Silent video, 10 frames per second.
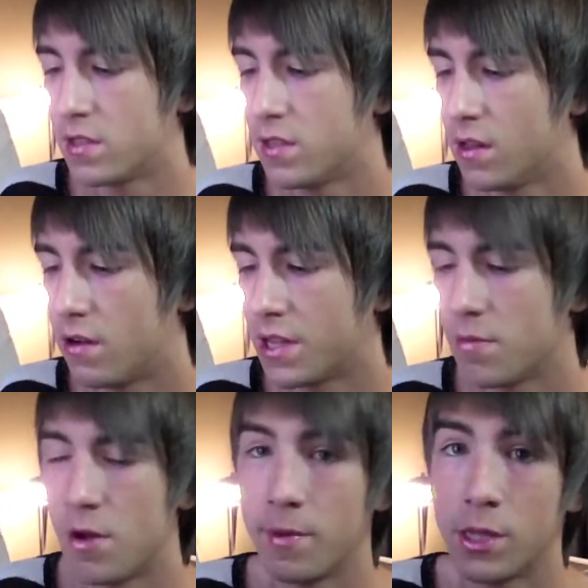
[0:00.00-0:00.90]
concealer at
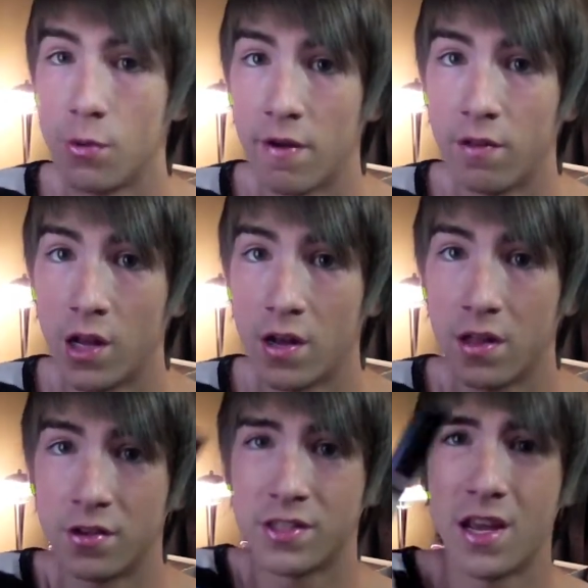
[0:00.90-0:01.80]
the moment, the Revlon
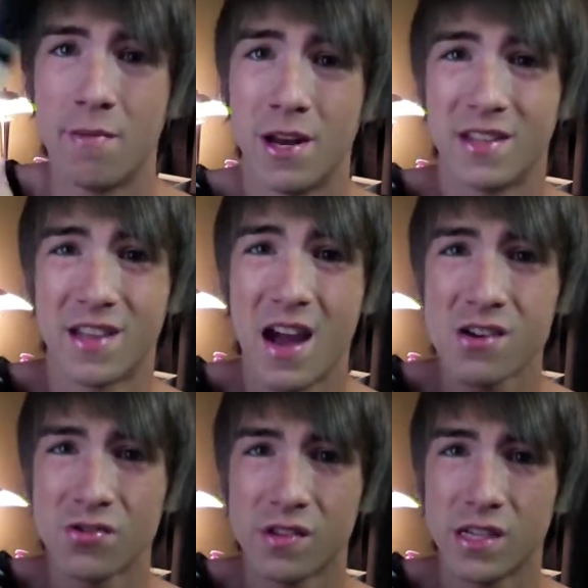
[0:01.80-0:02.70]
ColorStay, but it's
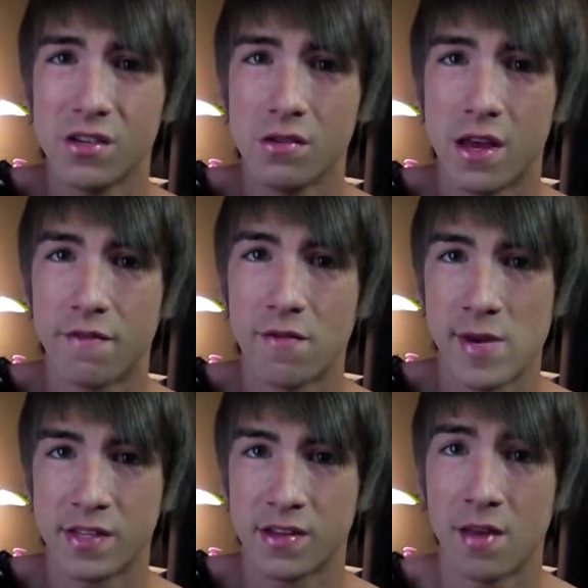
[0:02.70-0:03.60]
actually too light for
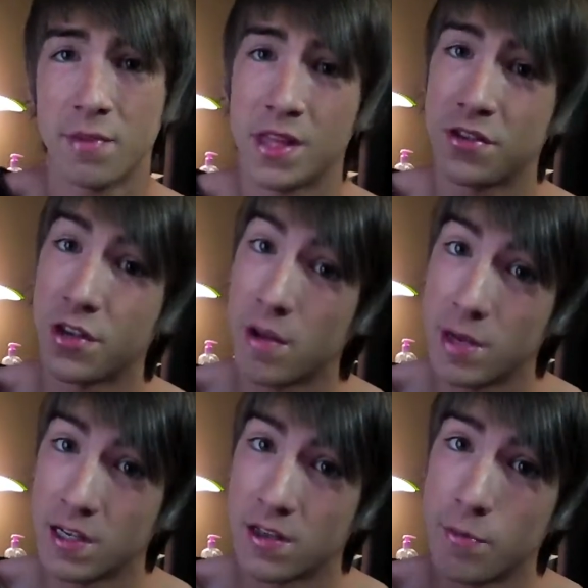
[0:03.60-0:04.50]
my skin, but that's okay
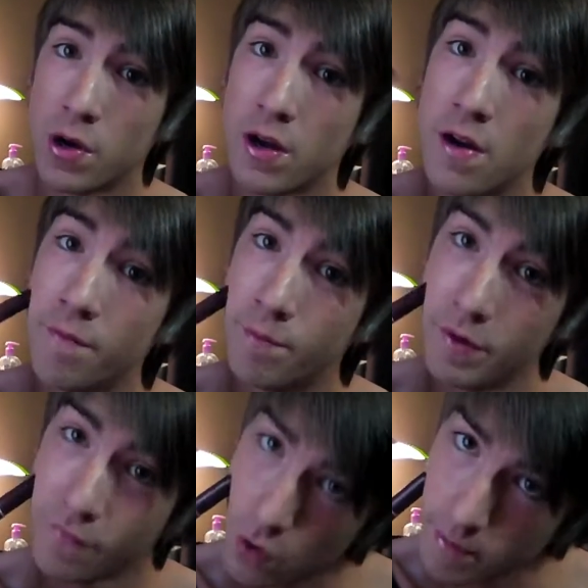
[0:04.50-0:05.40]
because I put it on
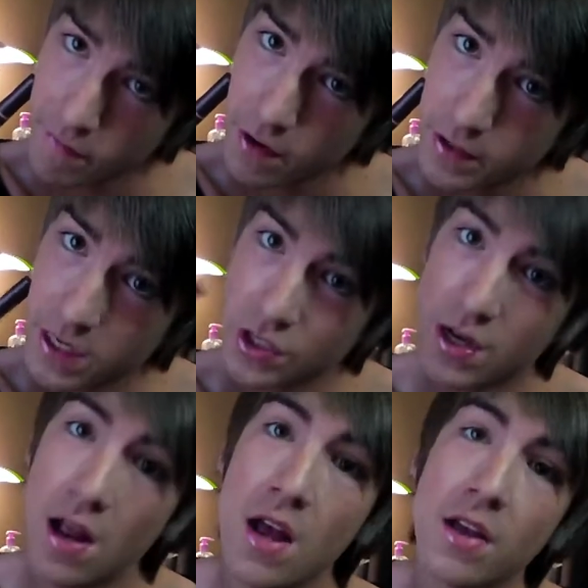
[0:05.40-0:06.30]
before my
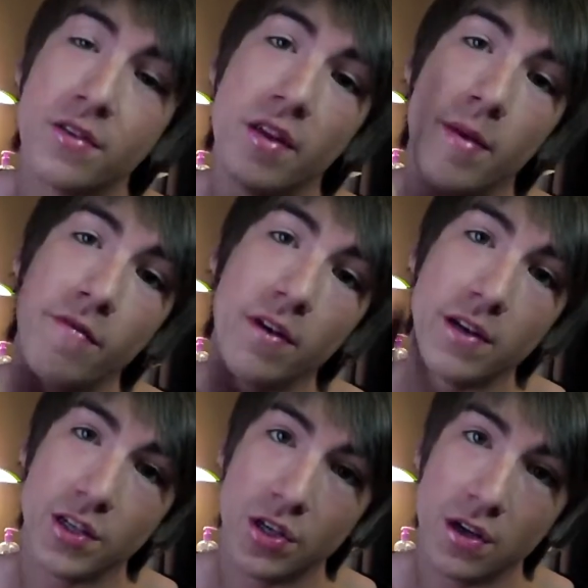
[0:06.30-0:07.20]
foundation, so then my
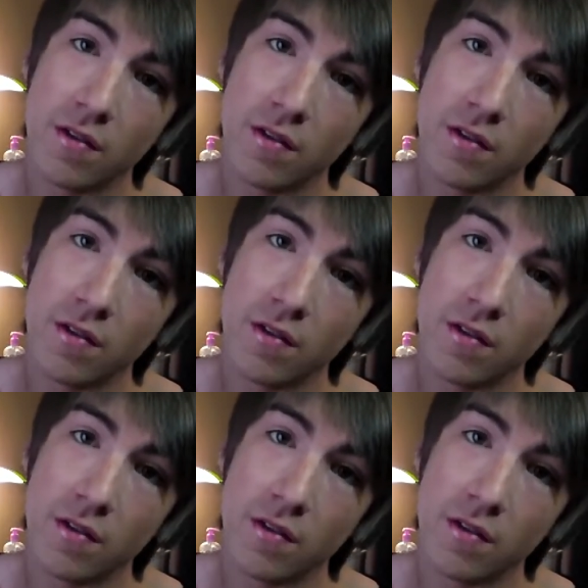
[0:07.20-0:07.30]
foundation